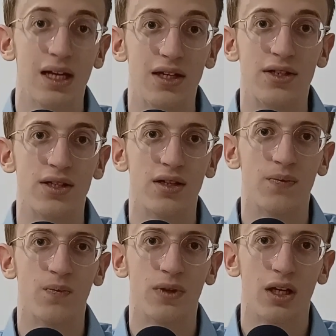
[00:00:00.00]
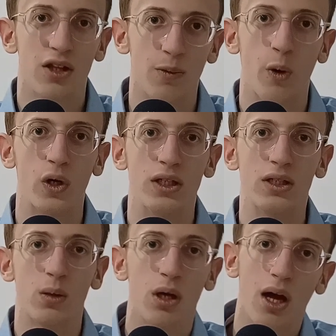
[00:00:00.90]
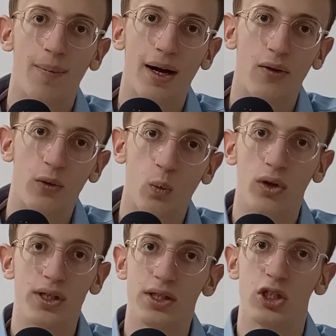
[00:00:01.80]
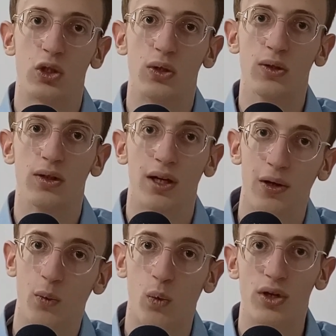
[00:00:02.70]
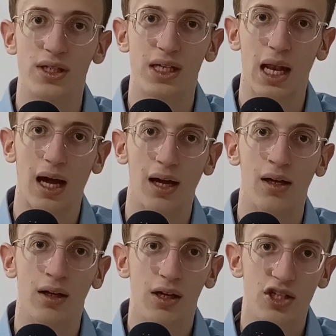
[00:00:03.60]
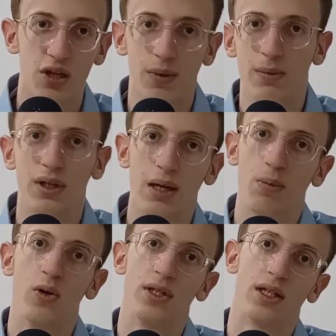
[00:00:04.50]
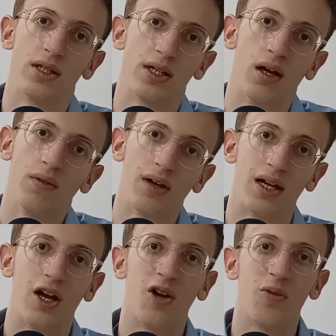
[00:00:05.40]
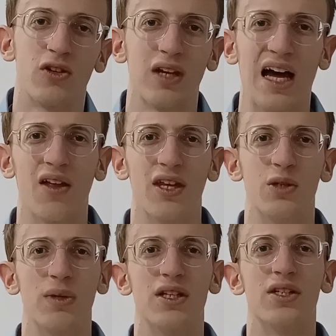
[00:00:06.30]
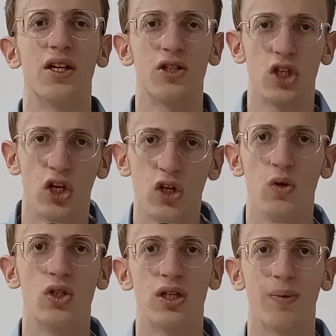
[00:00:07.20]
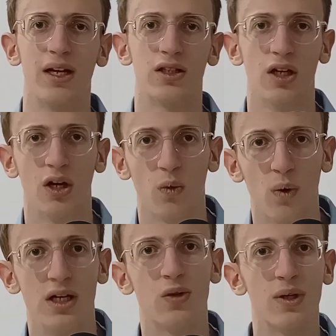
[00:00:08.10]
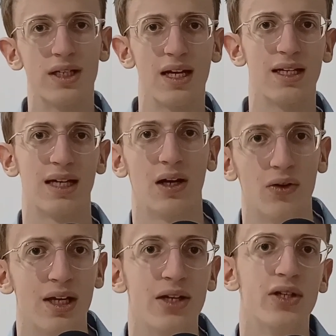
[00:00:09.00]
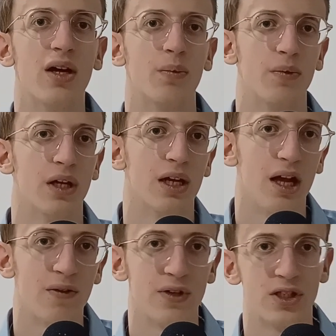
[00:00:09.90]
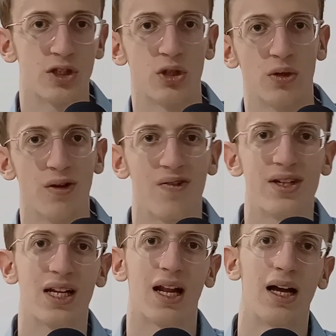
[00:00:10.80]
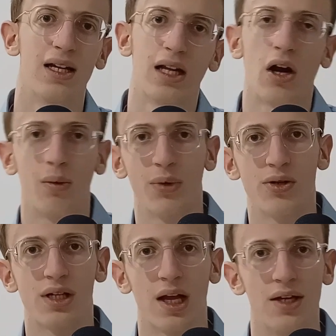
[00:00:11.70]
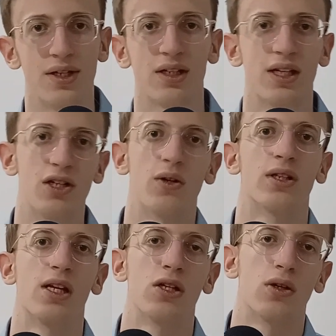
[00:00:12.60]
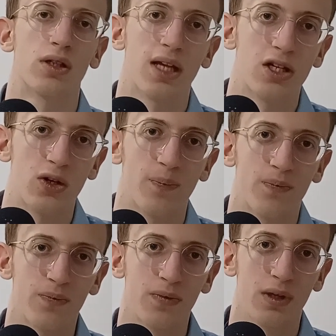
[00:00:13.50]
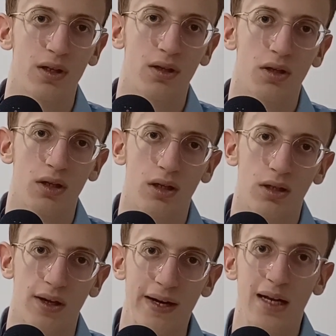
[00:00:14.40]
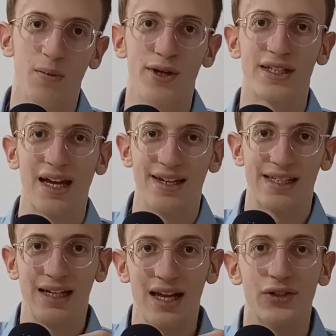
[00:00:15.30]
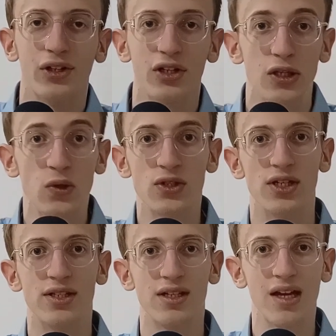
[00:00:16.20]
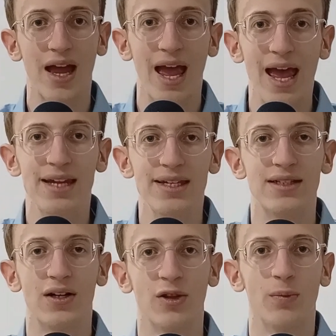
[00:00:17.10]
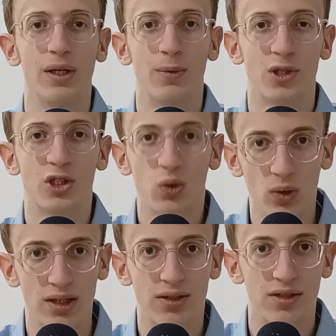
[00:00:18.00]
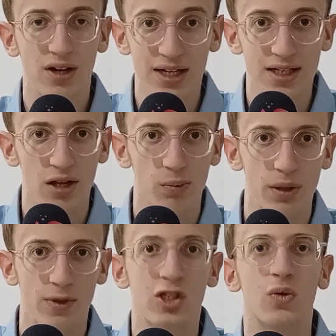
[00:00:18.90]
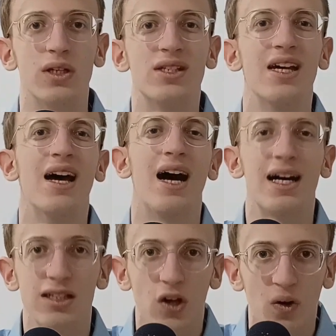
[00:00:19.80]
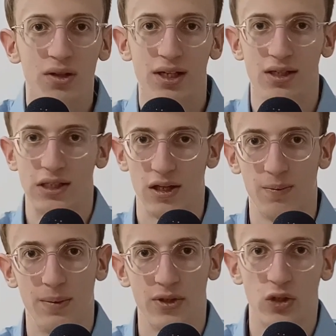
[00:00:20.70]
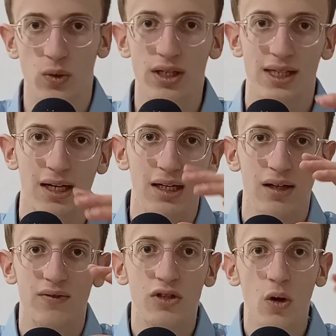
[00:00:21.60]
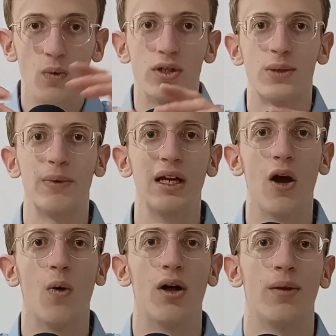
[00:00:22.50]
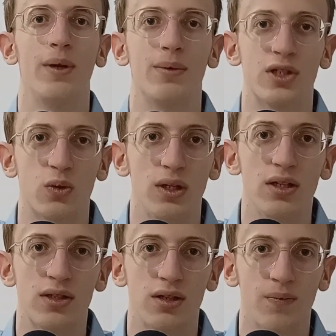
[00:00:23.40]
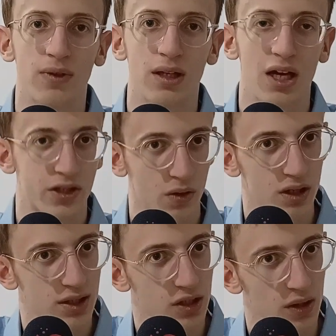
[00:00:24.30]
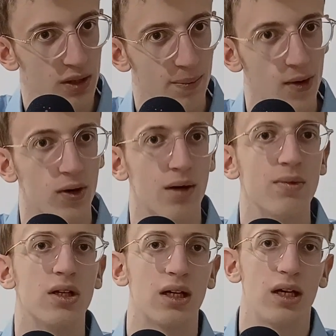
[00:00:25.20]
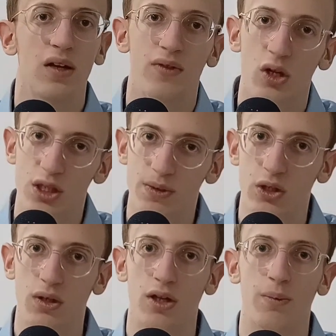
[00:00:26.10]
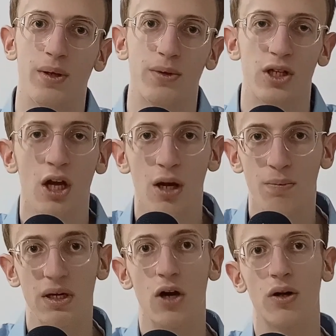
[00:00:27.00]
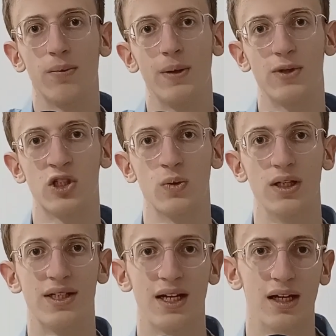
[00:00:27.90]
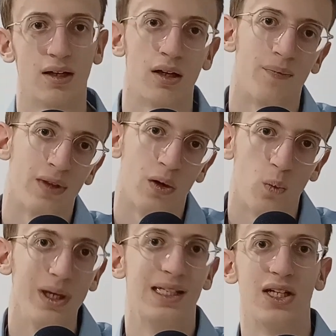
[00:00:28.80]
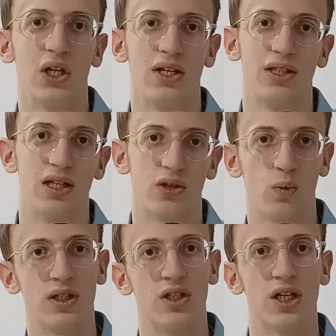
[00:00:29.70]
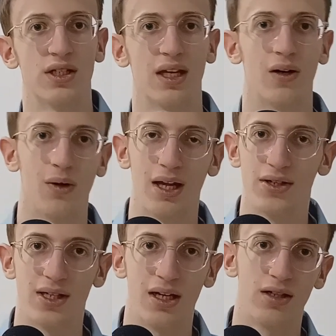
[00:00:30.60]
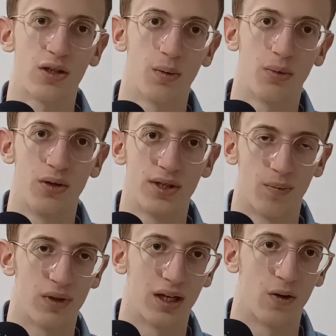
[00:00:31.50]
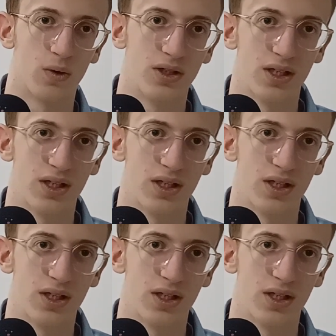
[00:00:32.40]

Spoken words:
is the point about what is a true and what is a lie. So people keep posting stuff, and till now there's been such a huge debate. When do we take it down? Is it if it's true, if it's a lie, you can't post lies, etc., etc., etc. Now Elon Musk has let users edit other people's tweets. Not edit other people's tweets, add context to other people's tweets and leave notes below other people's tweets. As long as you're in the program, you can leave notes between other people's below other people's tweets saying, we suggest this or we suggest that. Let's say someone posts something